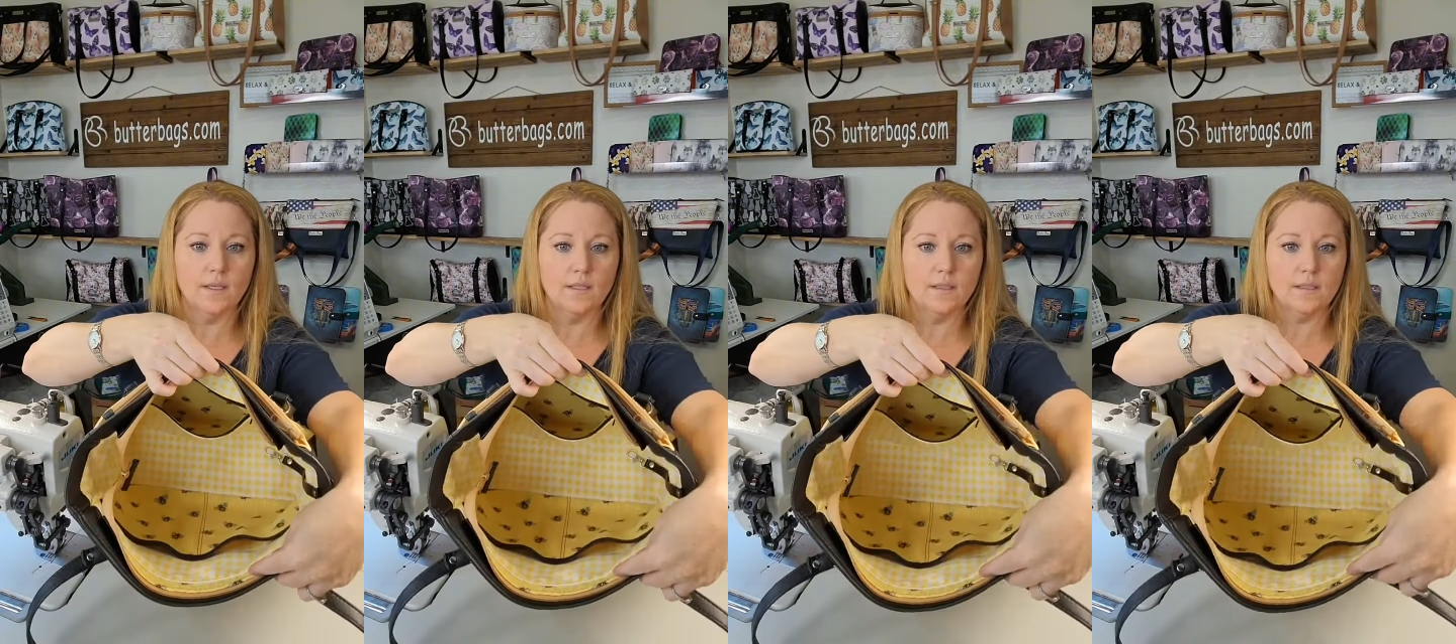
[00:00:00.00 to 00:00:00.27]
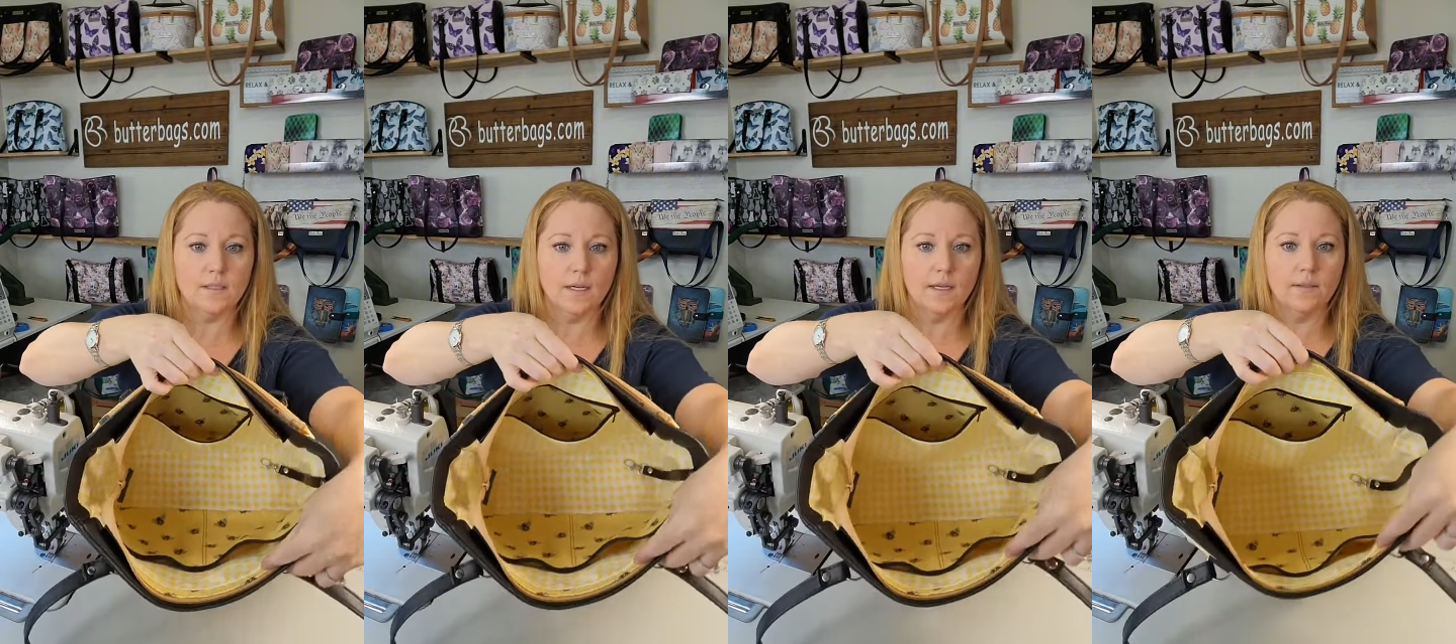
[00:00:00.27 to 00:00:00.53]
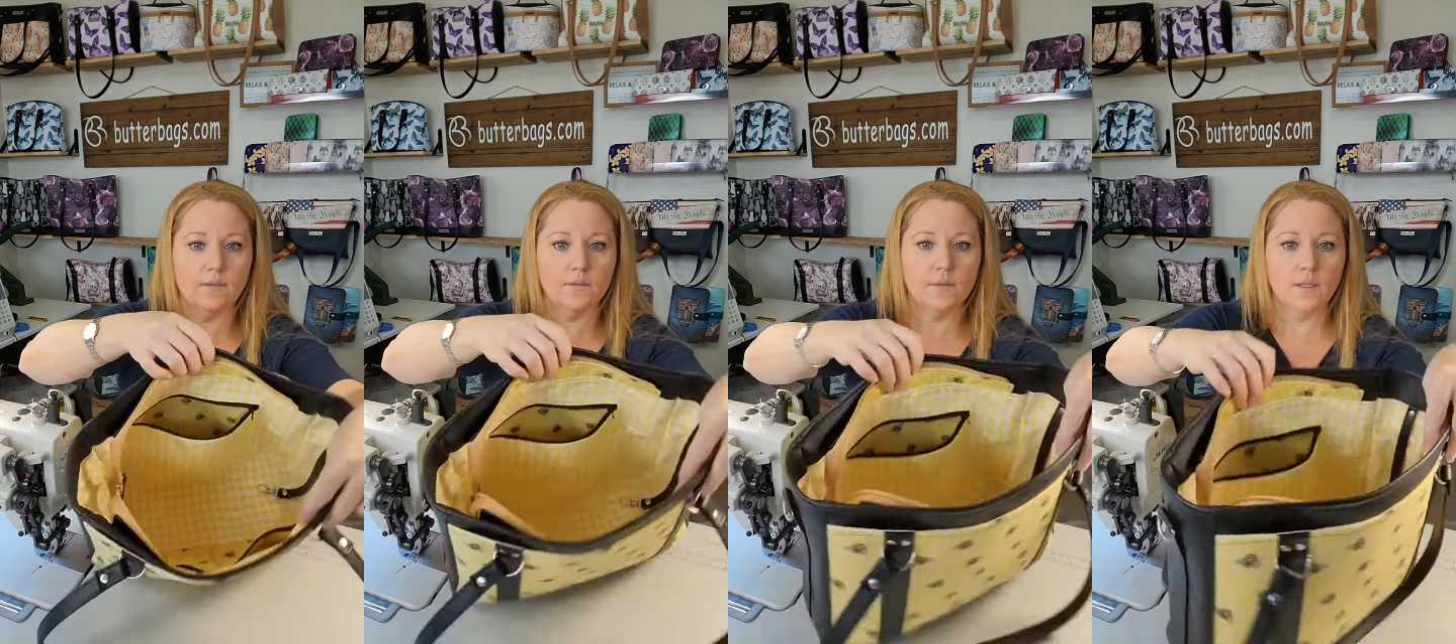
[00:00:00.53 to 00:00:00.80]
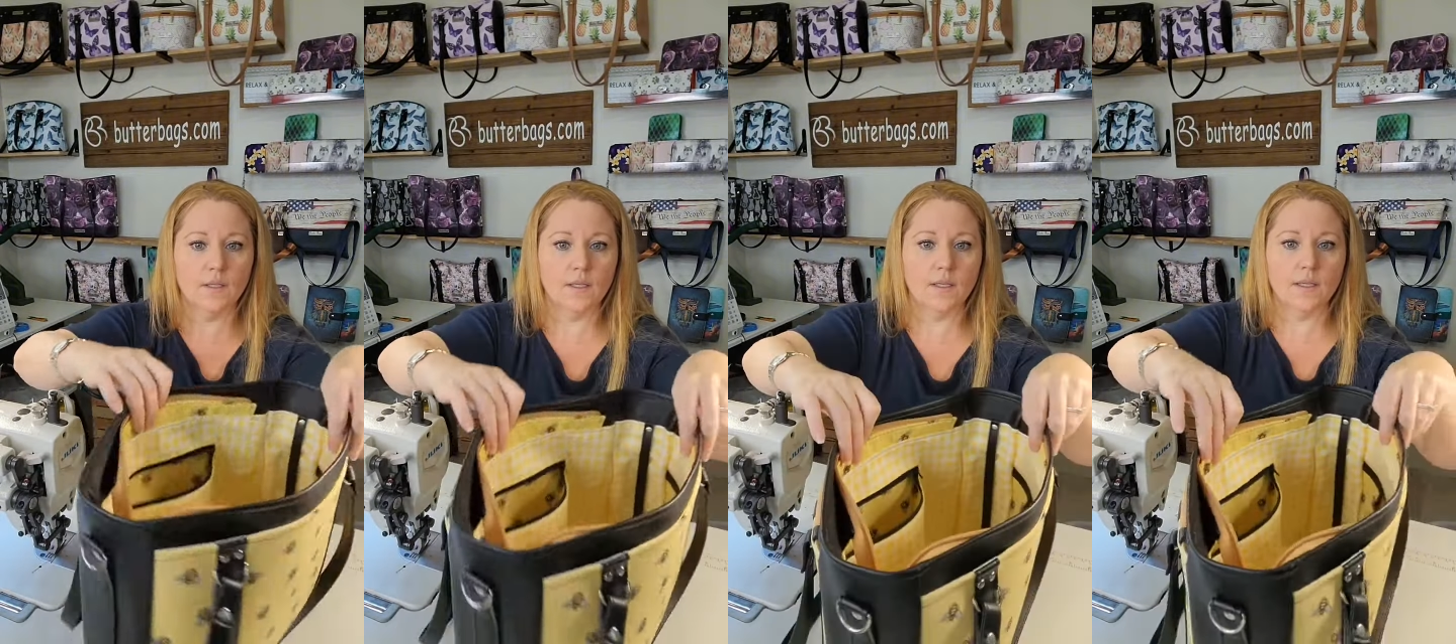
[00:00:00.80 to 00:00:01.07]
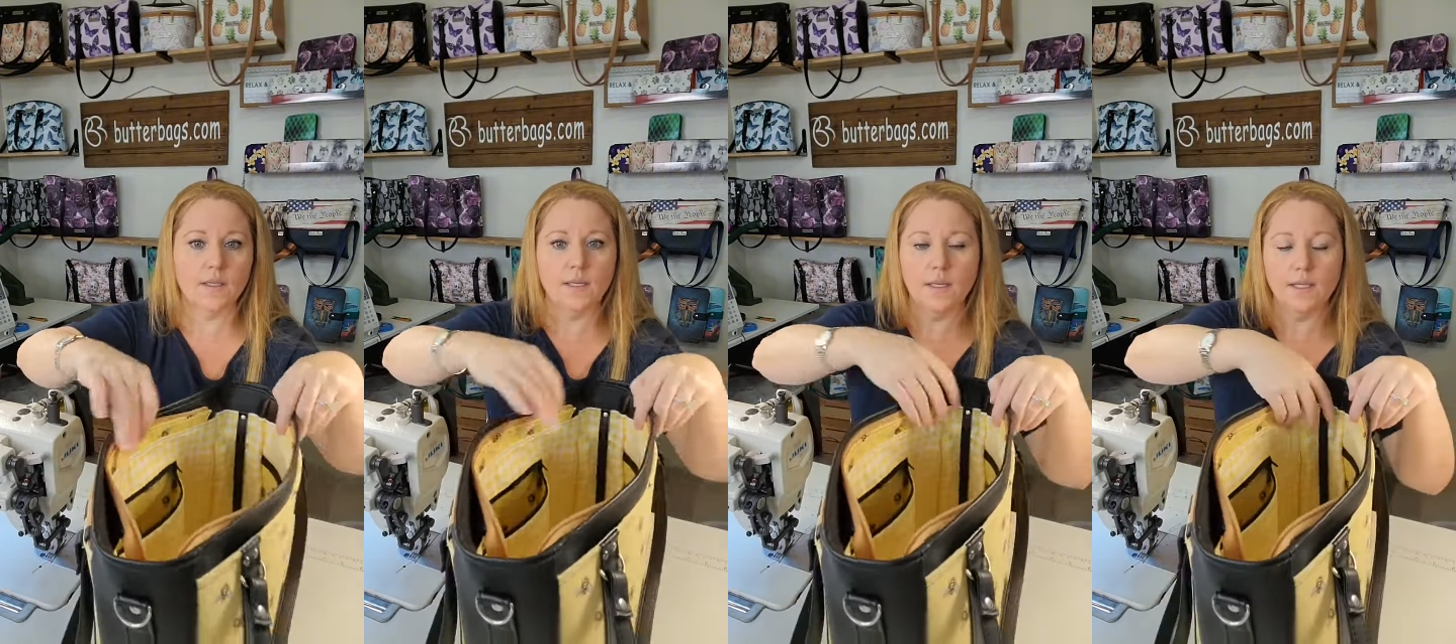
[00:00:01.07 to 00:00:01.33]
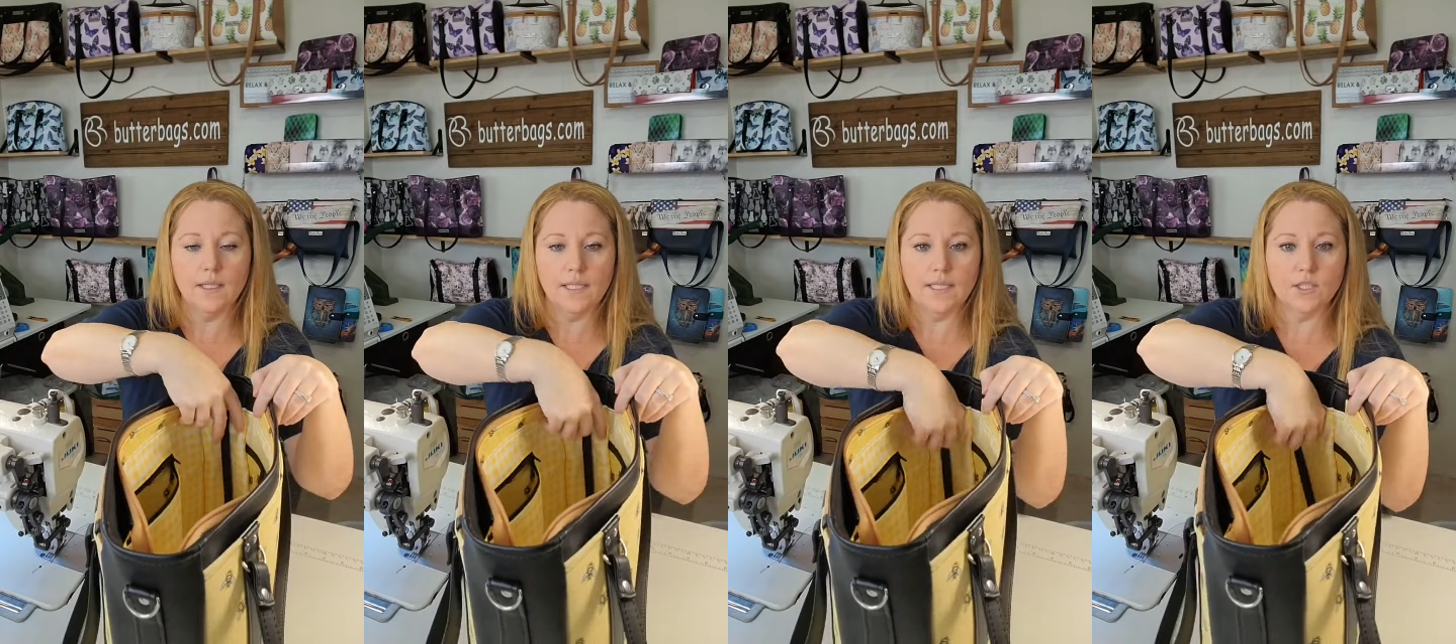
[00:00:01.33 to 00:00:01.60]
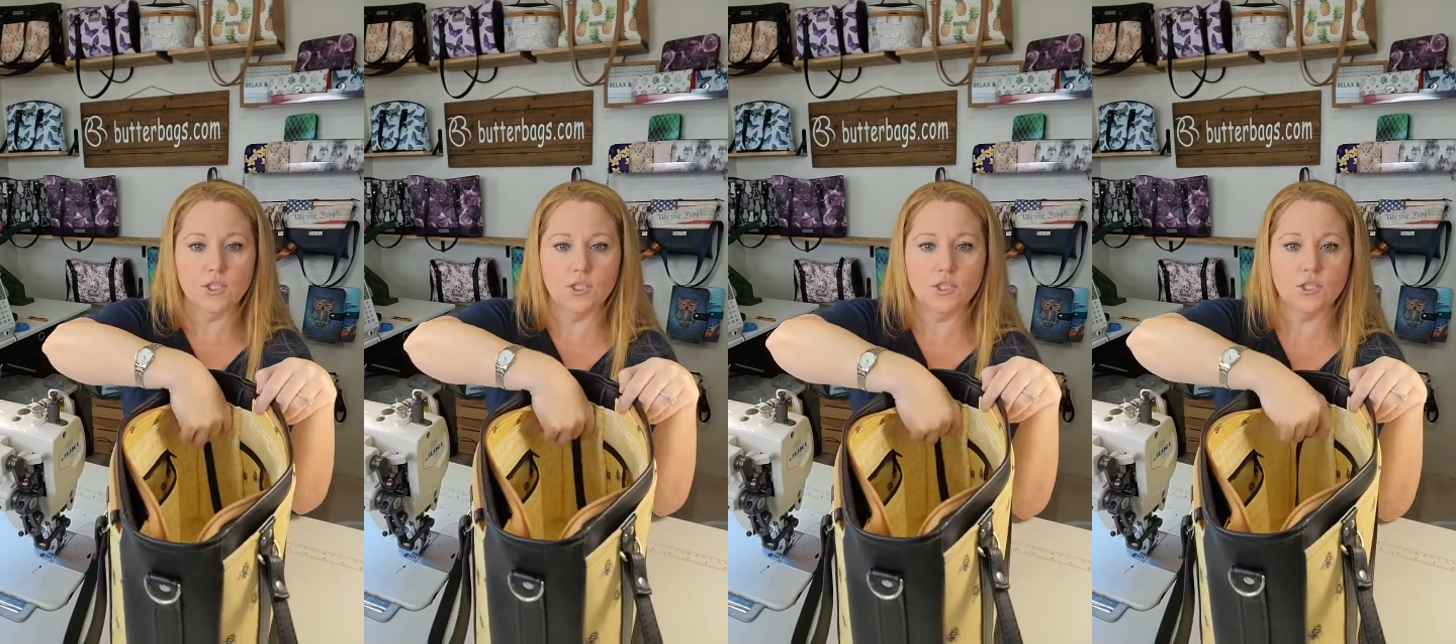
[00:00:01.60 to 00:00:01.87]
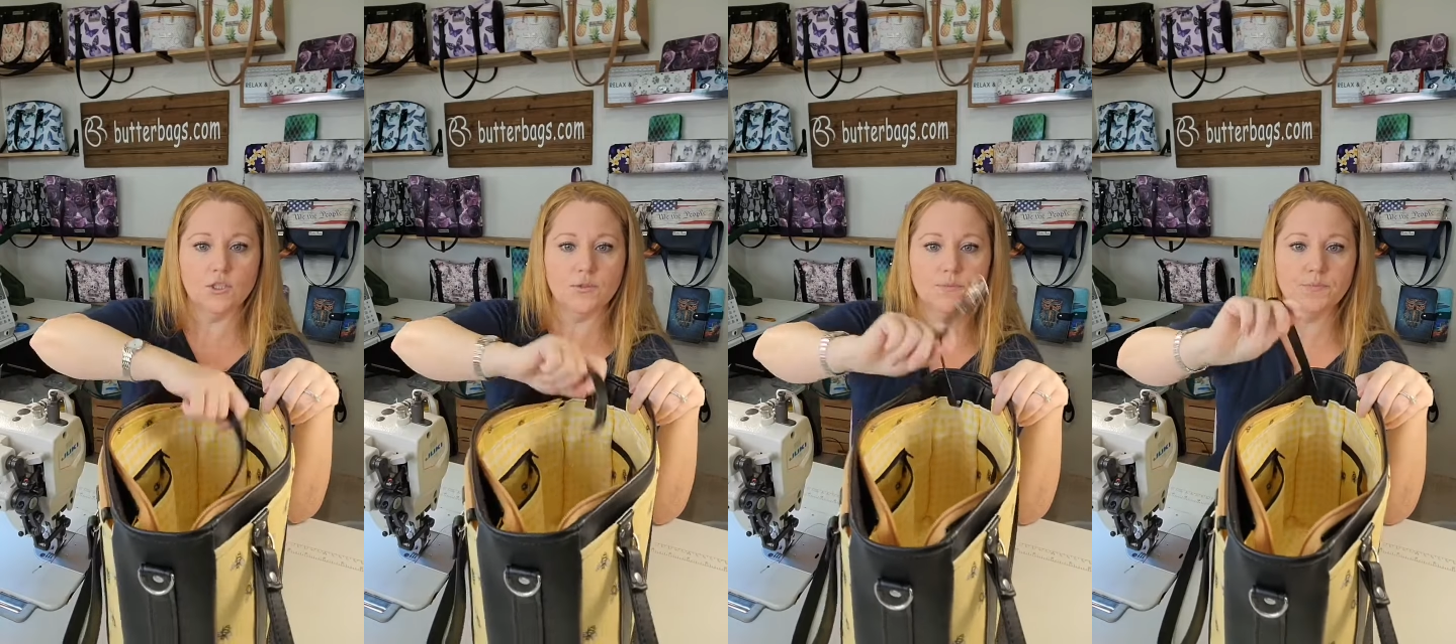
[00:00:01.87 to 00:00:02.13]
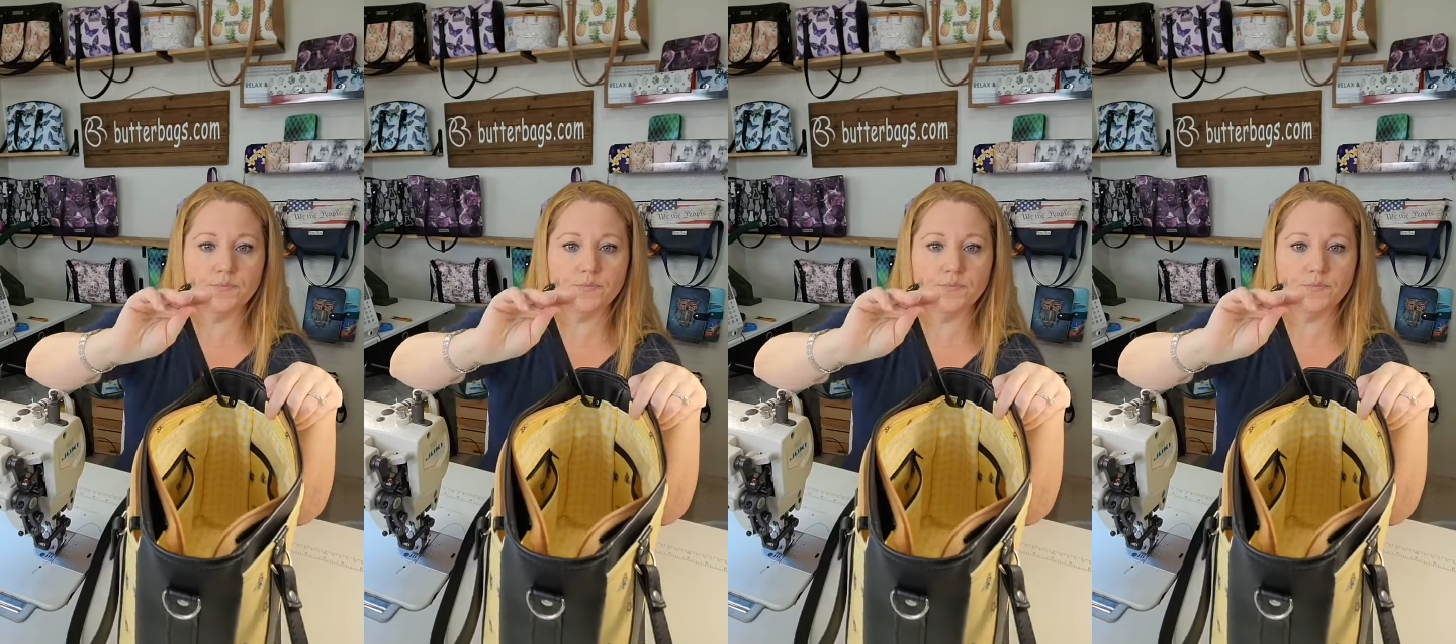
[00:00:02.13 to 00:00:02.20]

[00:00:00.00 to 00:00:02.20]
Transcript: inside. Key leash.